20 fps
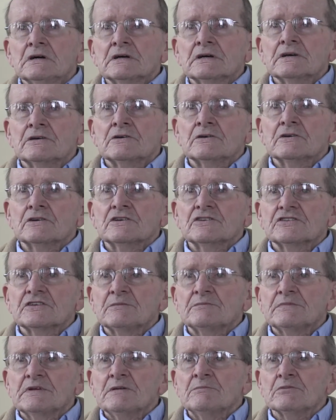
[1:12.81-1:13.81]
in early
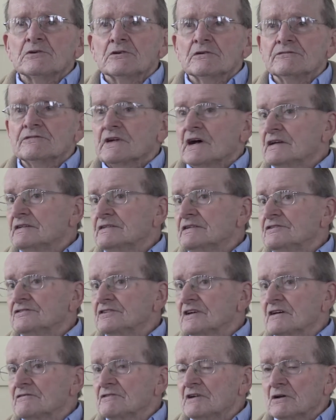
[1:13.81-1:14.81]
September of
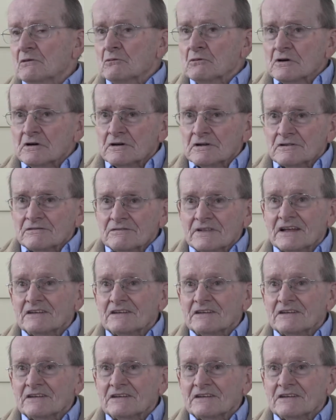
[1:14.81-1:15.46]
1971.